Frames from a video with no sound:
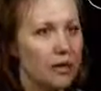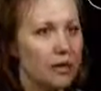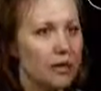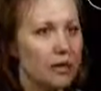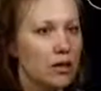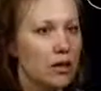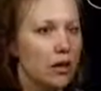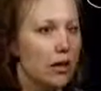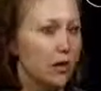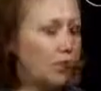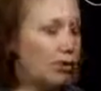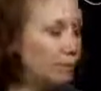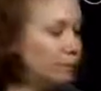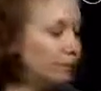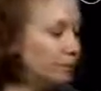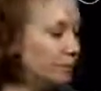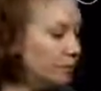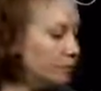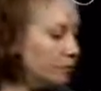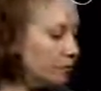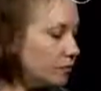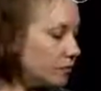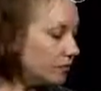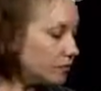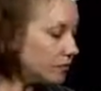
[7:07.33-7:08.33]
So
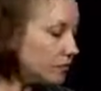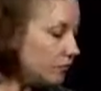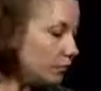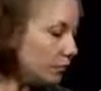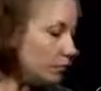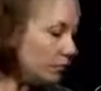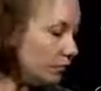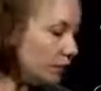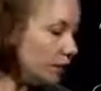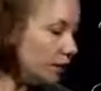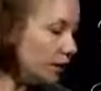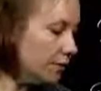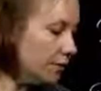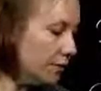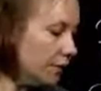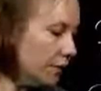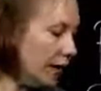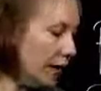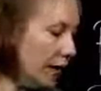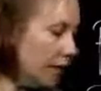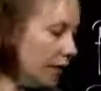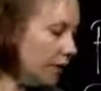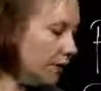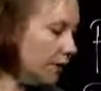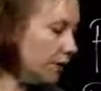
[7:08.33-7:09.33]

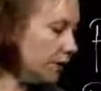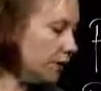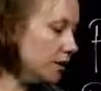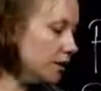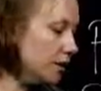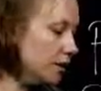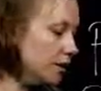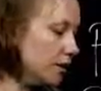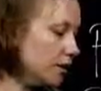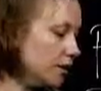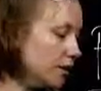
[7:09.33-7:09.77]
that is